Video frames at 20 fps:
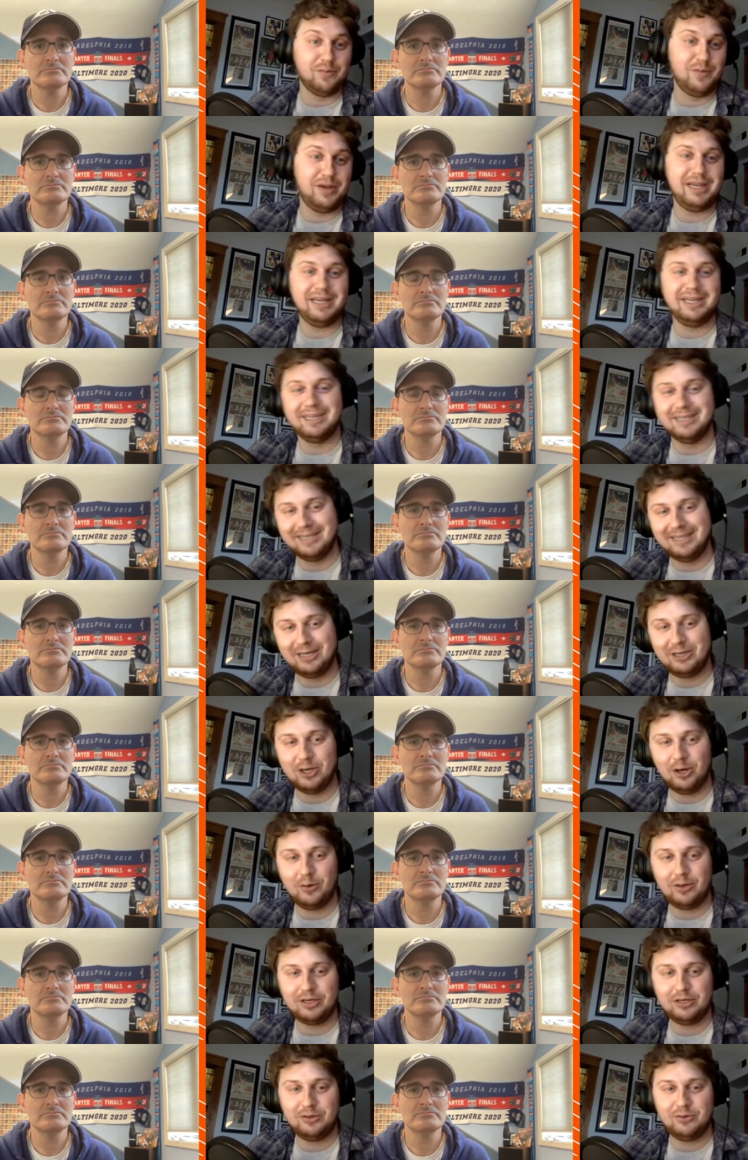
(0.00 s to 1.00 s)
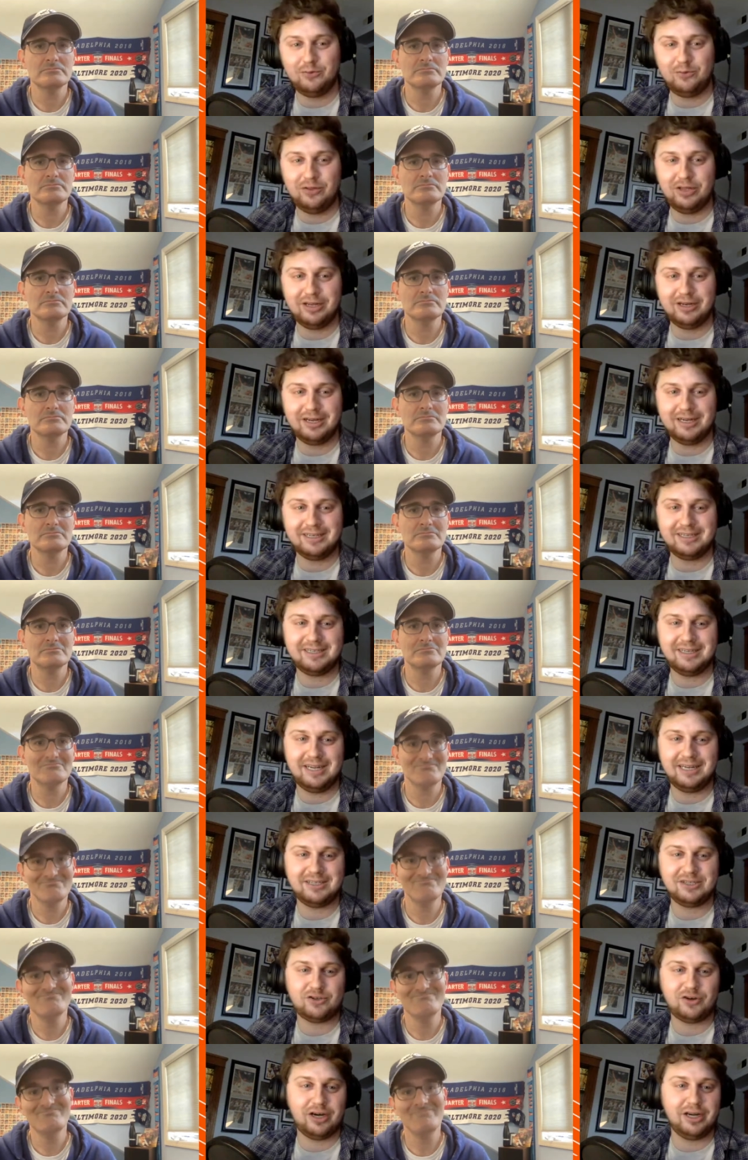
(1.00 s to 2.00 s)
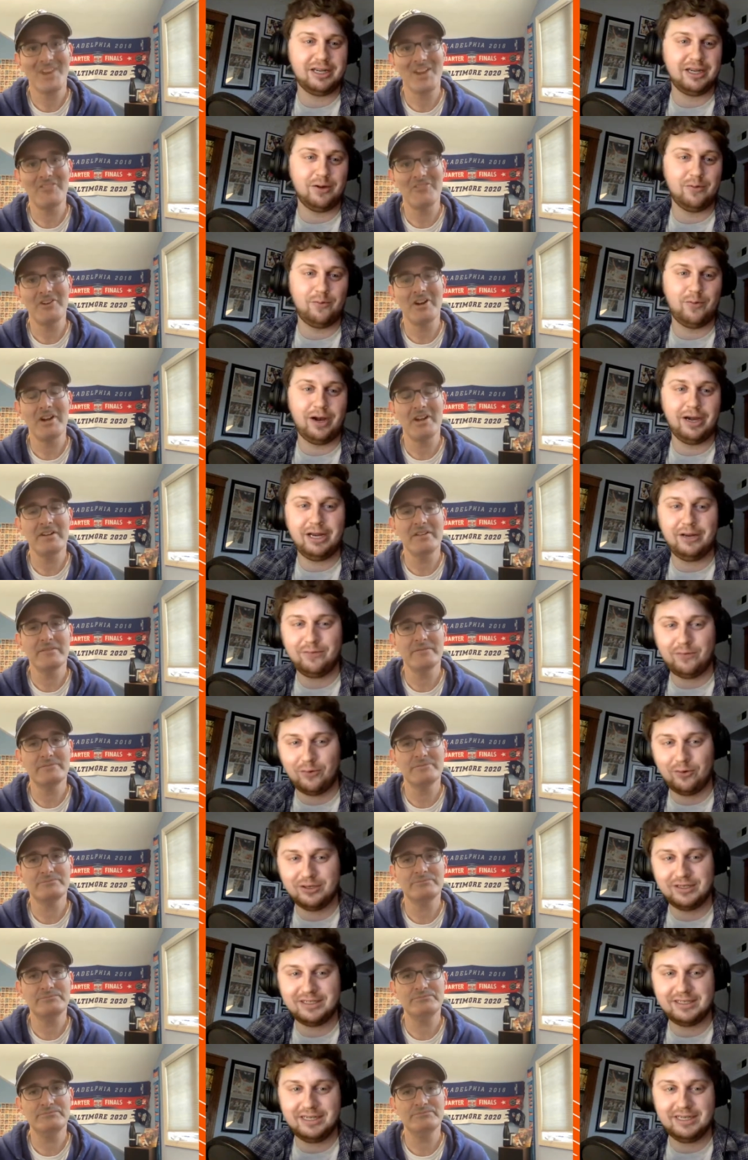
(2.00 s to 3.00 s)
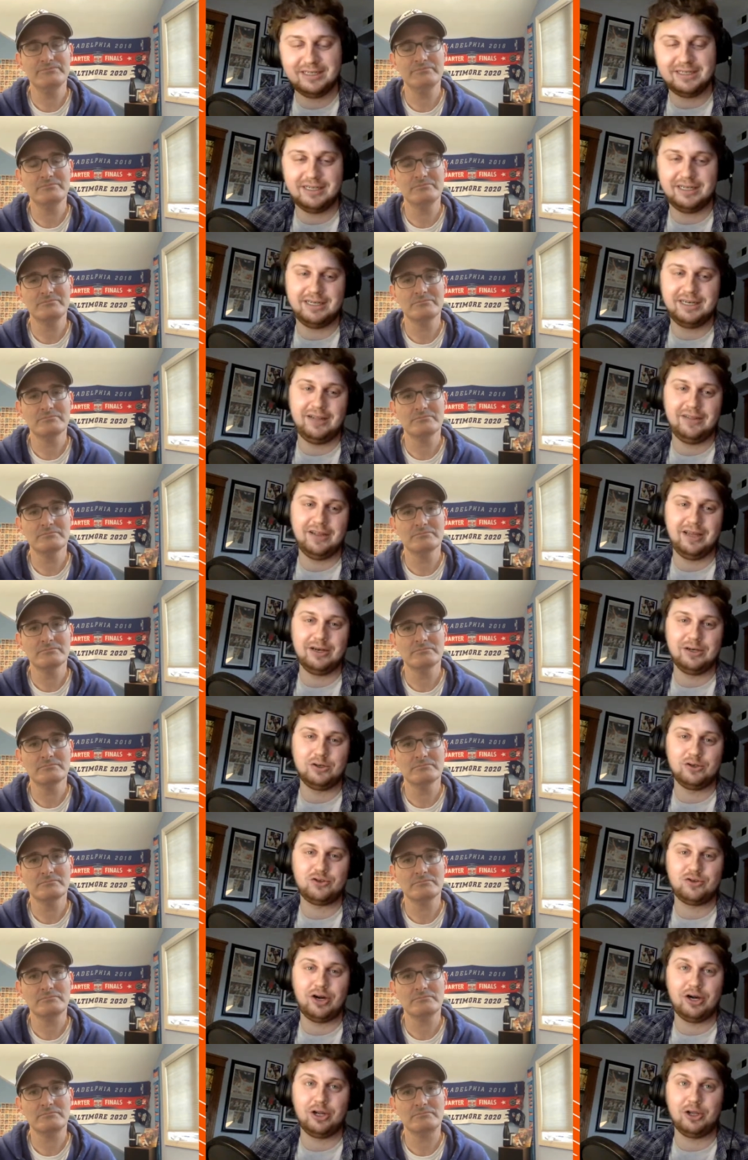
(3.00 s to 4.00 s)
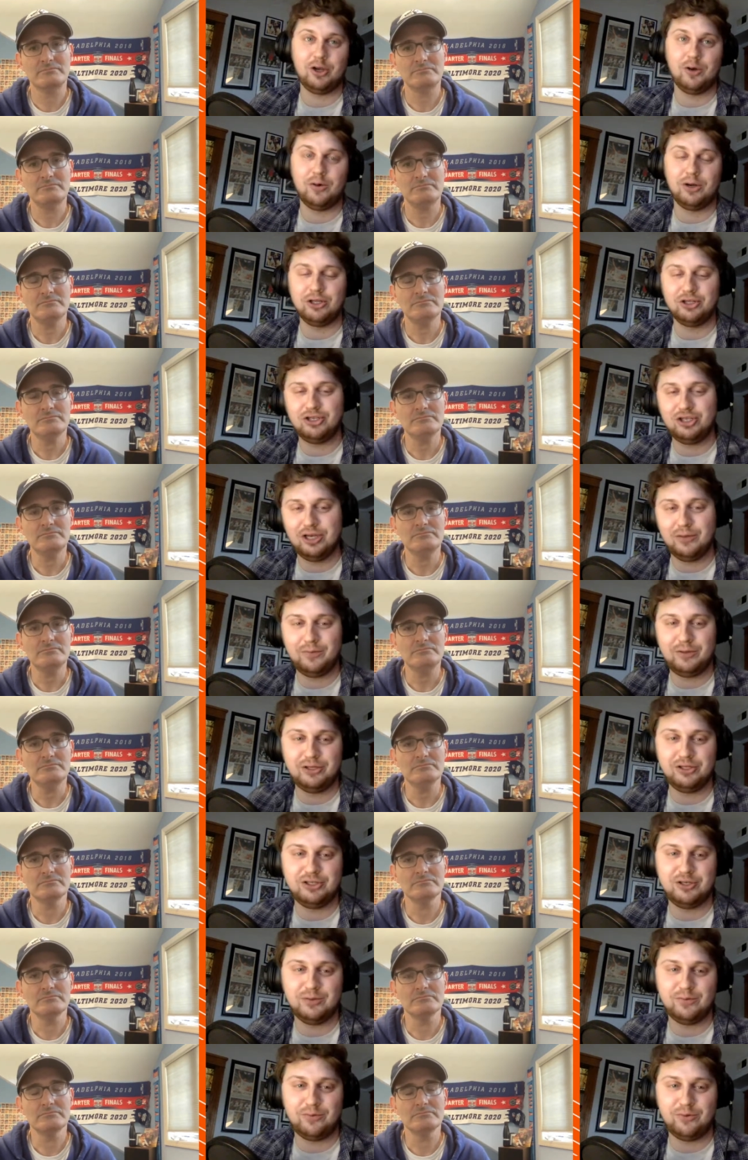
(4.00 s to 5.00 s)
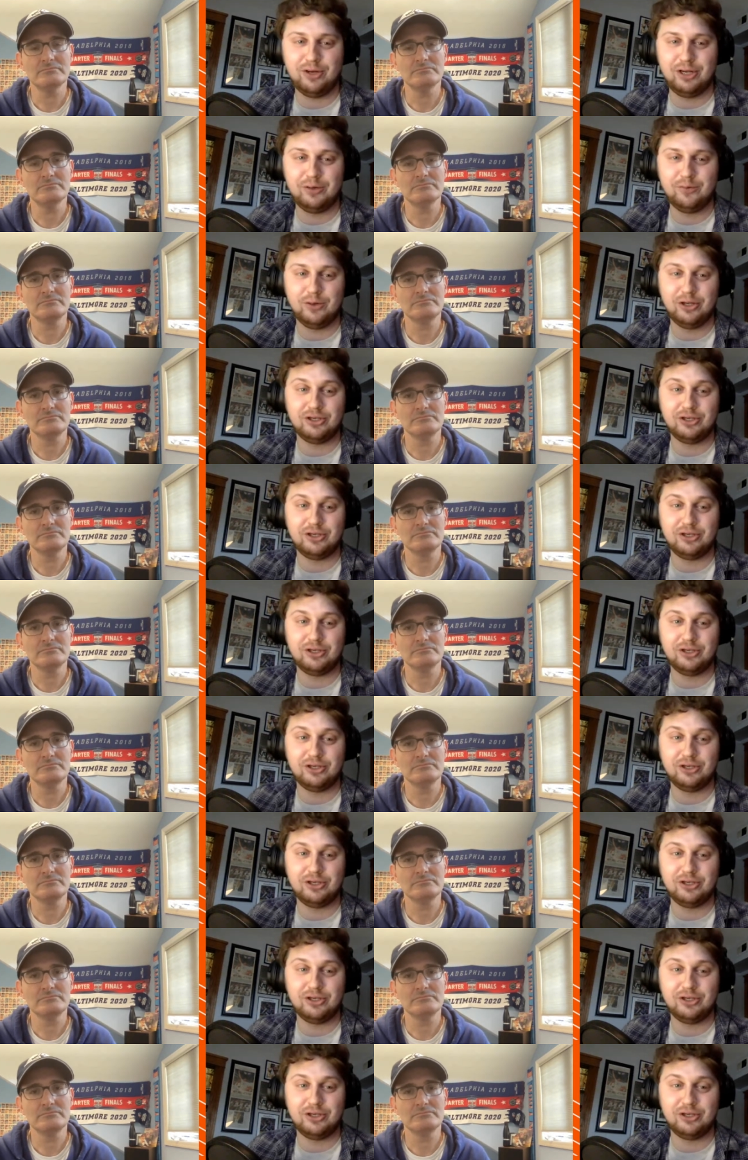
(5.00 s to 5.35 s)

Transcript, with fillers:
Speaker 1: immediately going to the United States, trying to get ready for a season, and then try to go on a championship run.